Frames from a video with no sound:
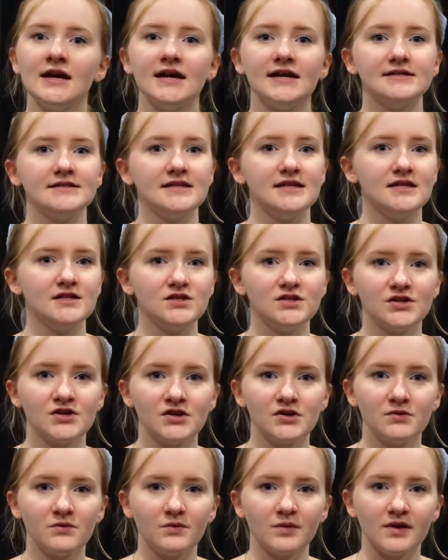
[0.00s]
It's
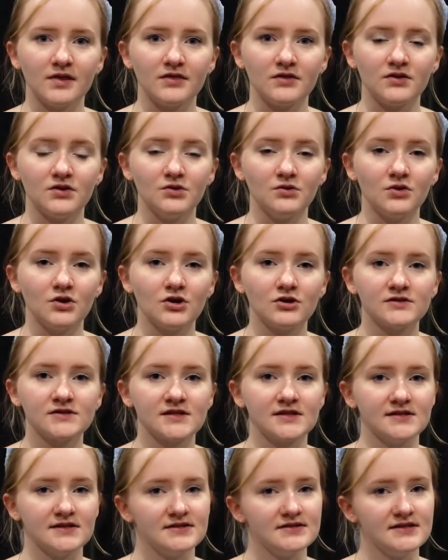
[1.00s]
easier with new cooks
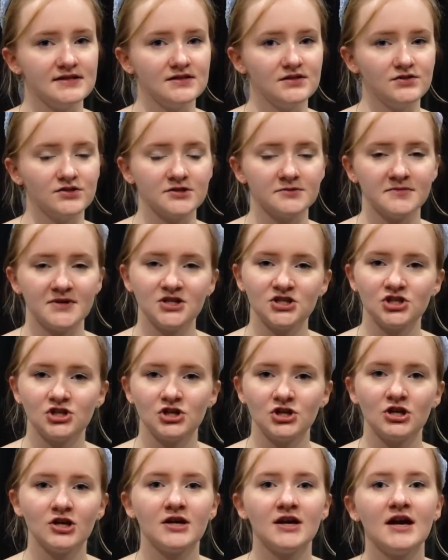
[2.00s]
because it's easier to
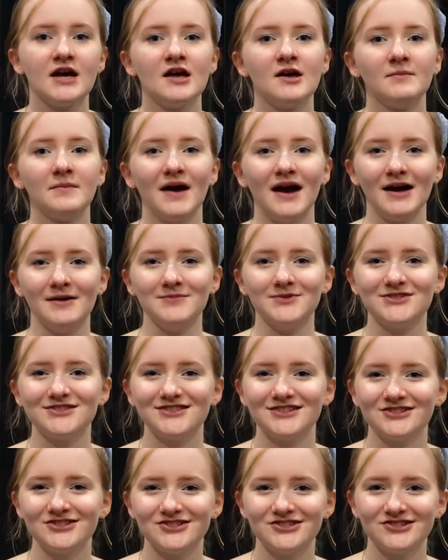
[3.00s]
measure, but I'm just
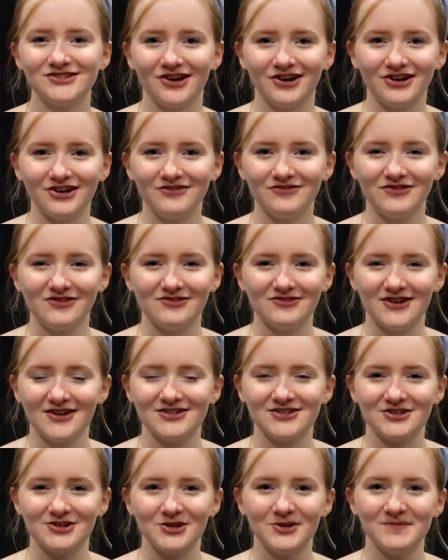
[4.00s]
such a sucker for
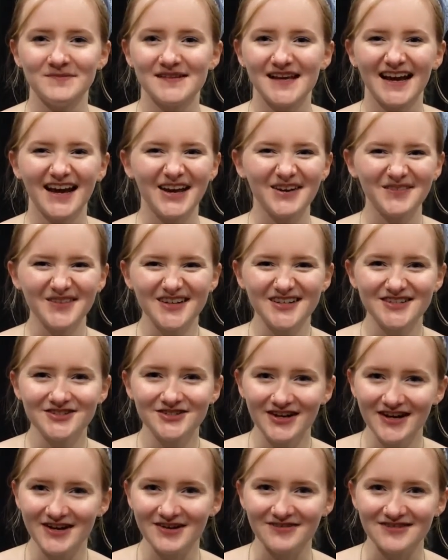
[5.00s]
fresh herbs. I kind of want to
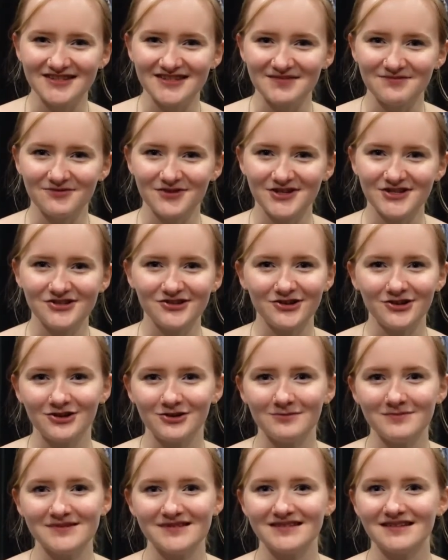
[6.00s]
try it with some fresh
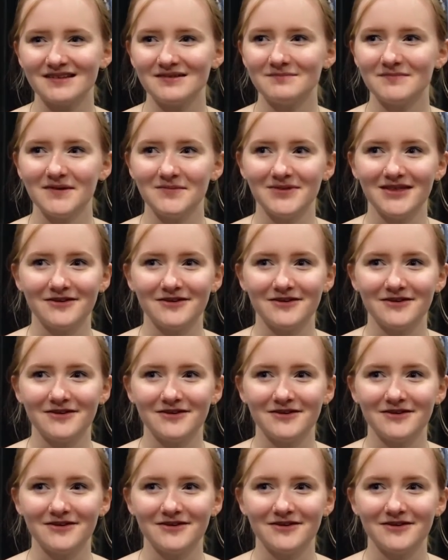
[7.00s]
herbs, maybe